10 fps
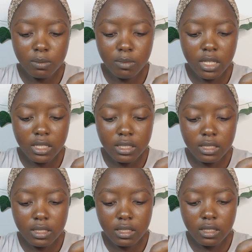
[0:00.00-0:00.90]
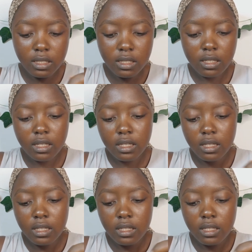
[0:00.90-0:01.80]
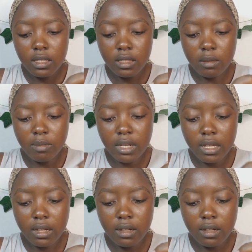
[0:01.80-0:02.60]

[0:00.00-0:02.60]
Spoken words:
mix the black,